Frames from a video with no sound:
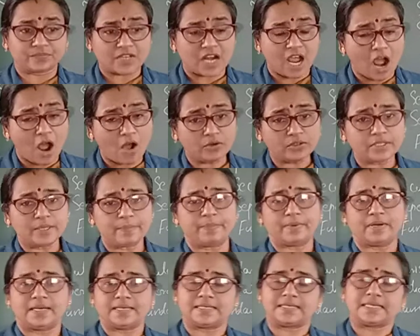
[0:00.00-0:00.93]
how the
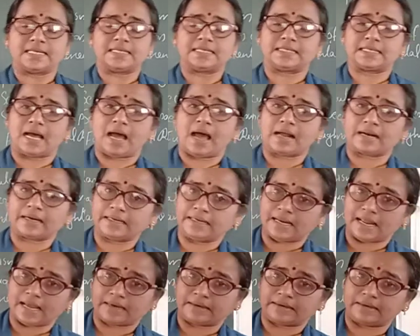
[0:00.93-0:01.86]
persons are
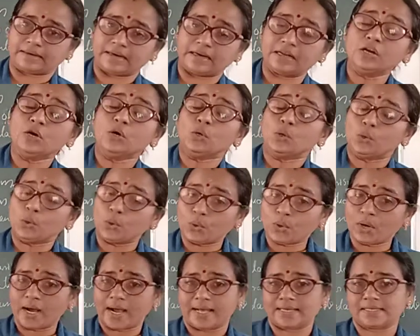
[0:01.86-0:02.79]
elected,
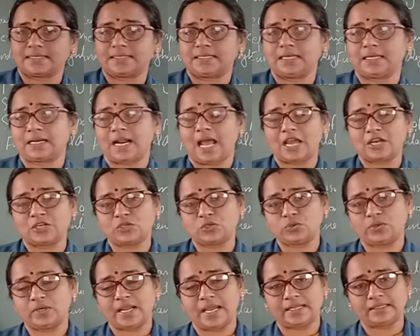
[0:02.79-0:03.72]
who has the right to
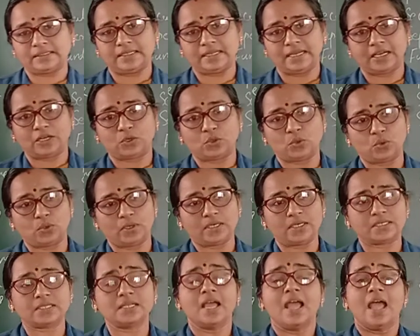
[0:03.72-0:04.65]
elect their rulers,
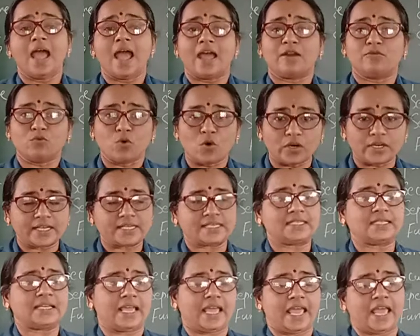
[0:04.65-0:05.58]
and what is
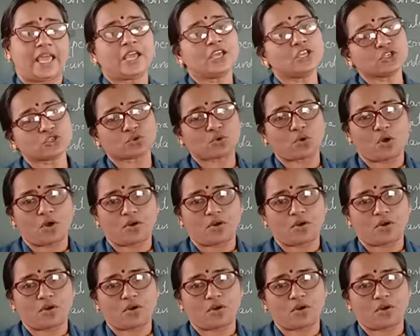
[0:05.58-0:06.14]
the age